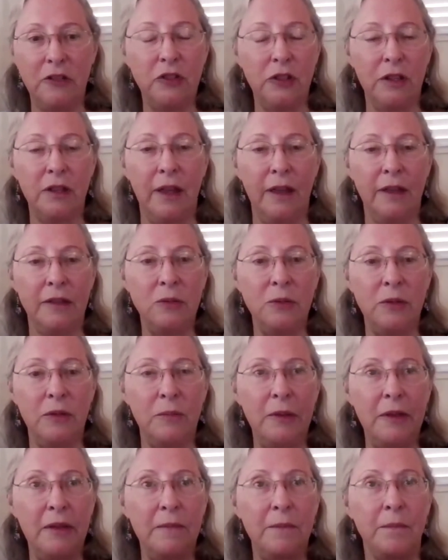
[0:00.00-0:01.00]
class with
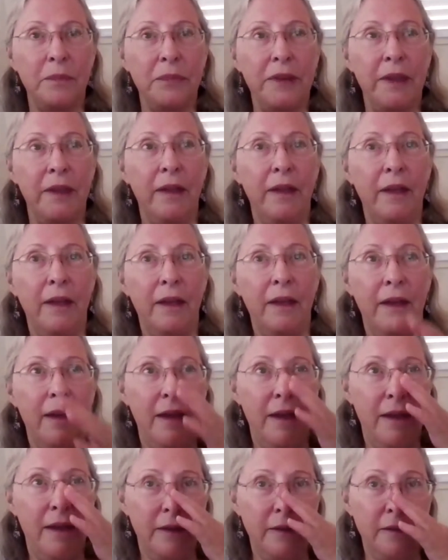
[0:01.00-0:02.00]
me,
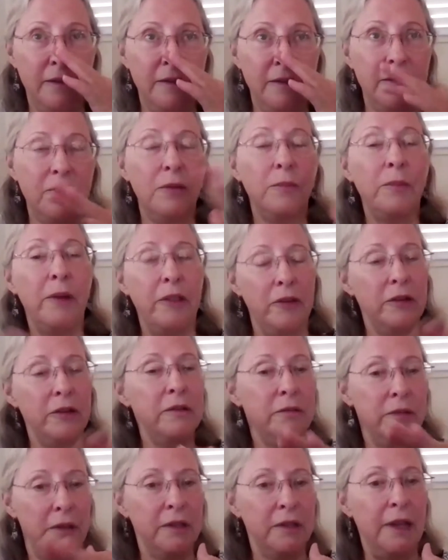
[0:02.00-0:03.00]
and her mother
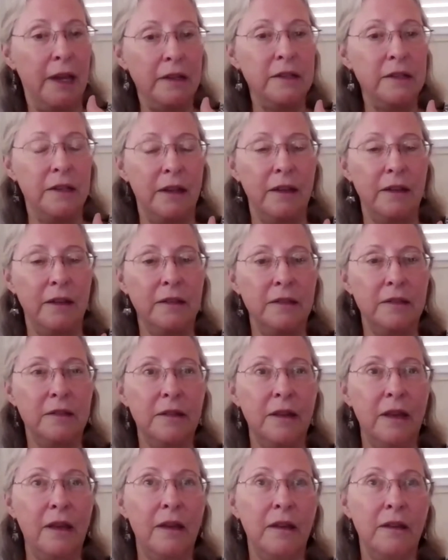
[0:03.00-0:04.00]
connected
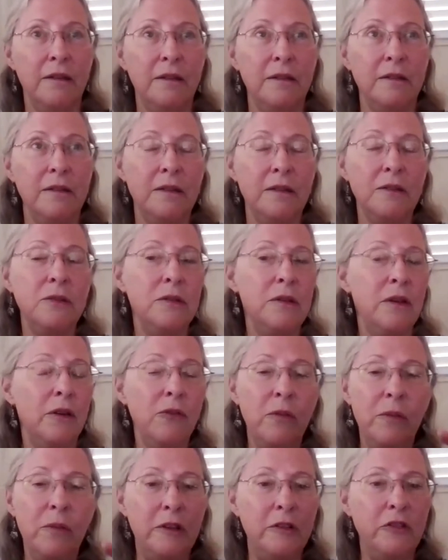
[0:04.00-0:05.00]
us. And this young
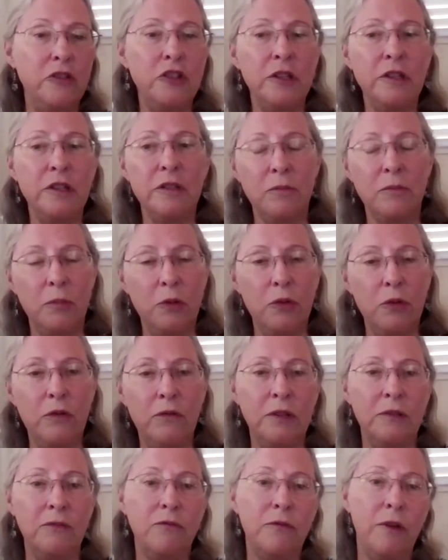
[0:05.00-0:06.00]
woman had just
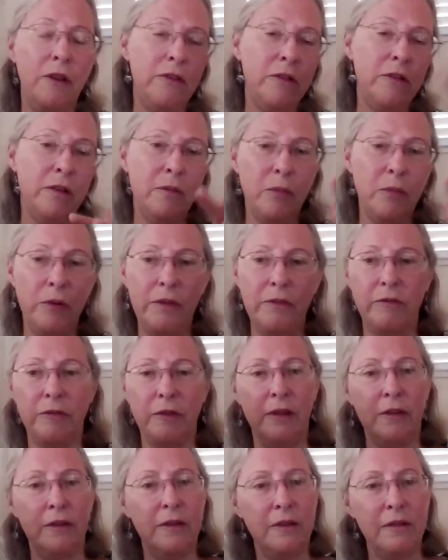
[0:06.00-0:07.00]
moved and followed her
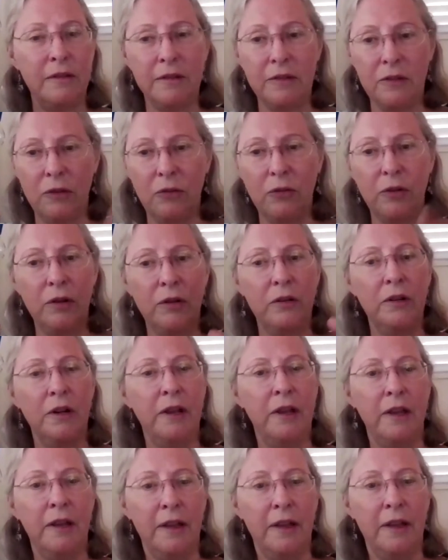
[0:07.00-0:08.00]
boyfriend, and so her
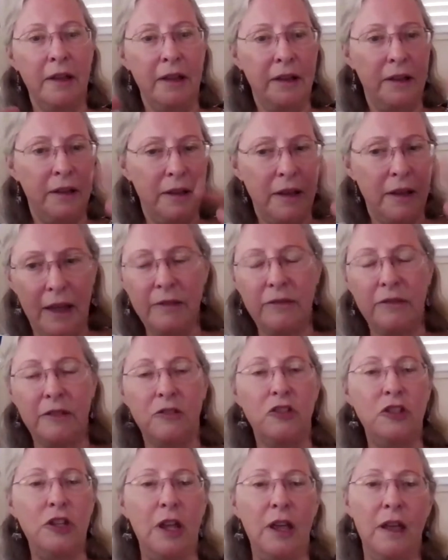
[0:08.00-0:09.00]
life
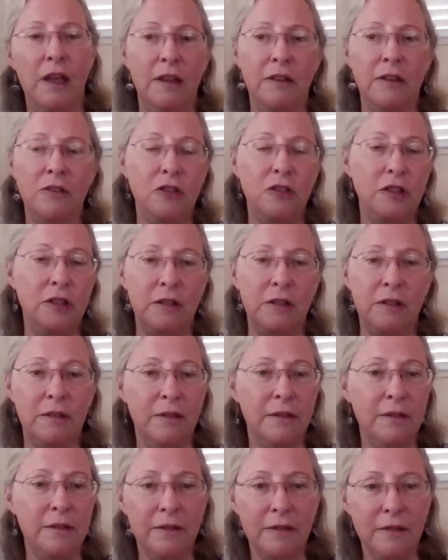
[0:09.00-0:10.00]
had changed,
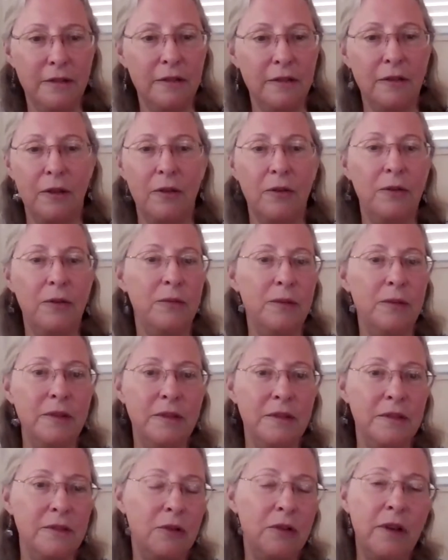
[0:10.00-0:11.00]
and it
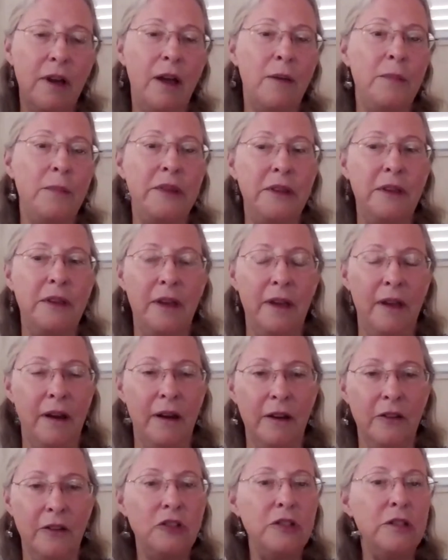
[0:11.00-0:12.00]
was sort of up in the
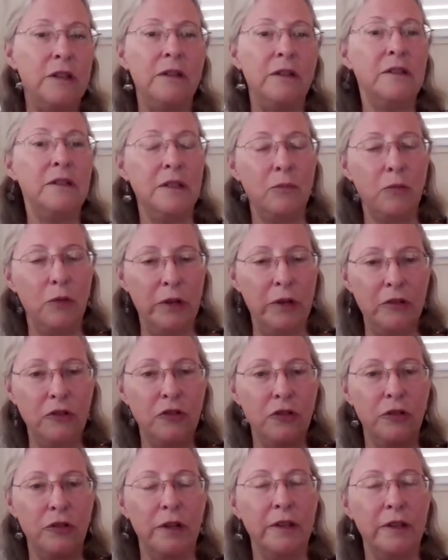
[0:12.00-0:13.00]
air, and she needed some
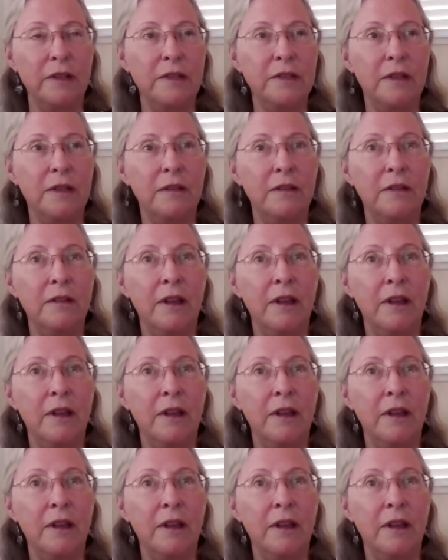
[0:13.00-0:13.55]
reassurance. And